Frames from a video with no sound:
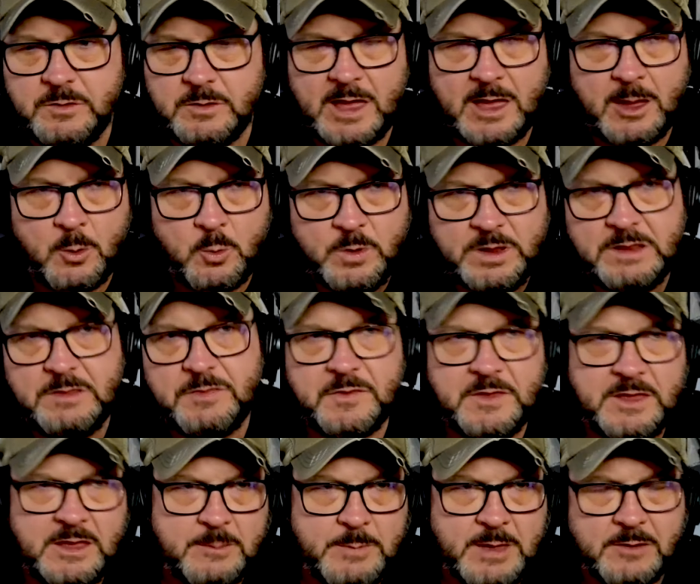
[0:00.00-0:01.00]
do, how we
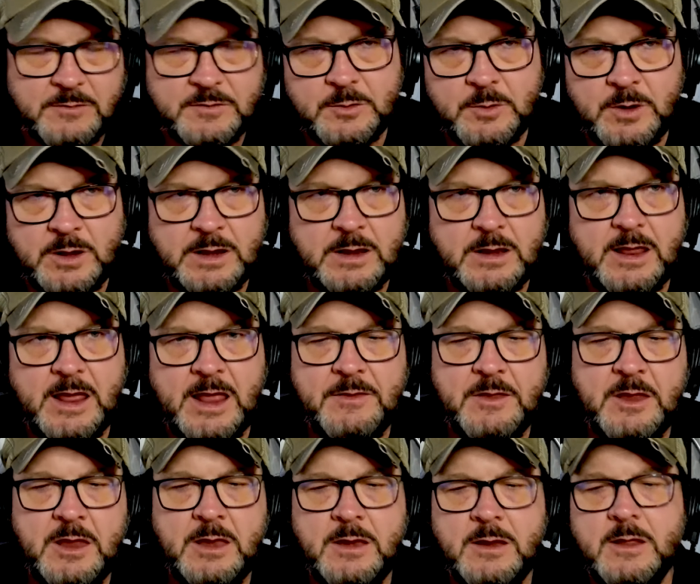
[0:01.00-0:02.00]
think about doing it,
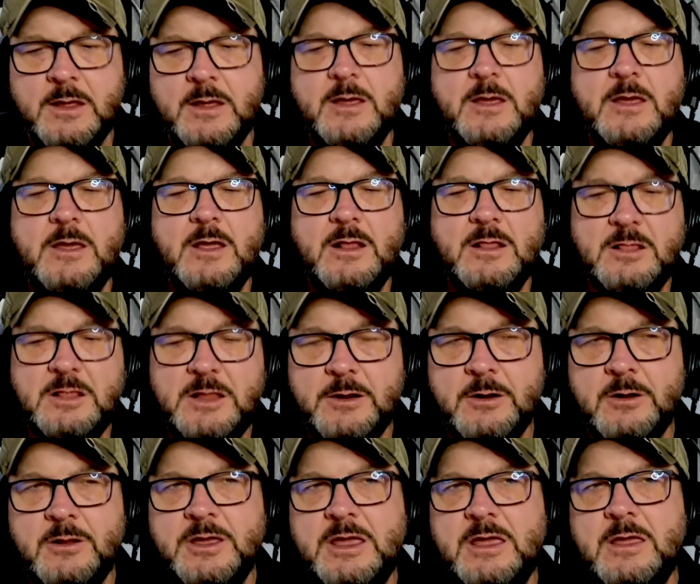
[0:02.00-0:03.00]
and then
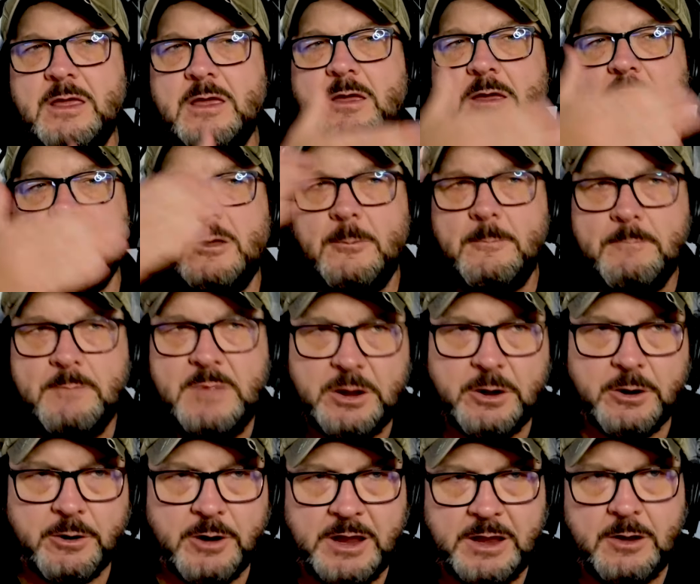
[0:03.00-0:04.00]
literally
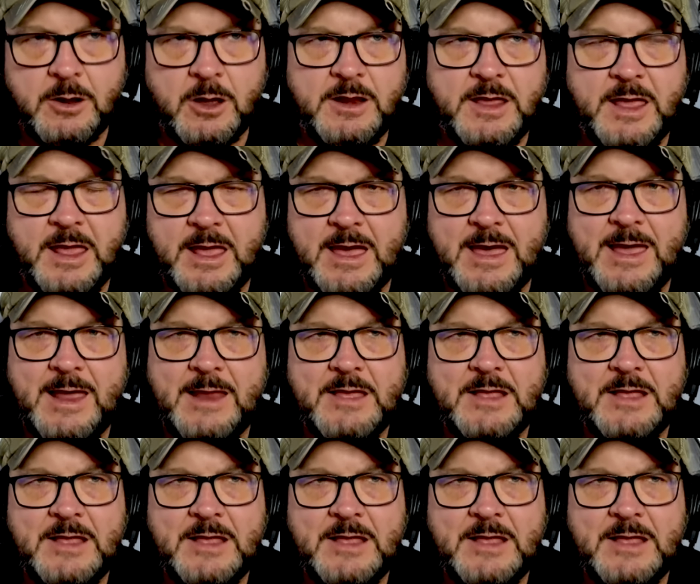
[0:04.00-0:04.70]
mirror it on AI.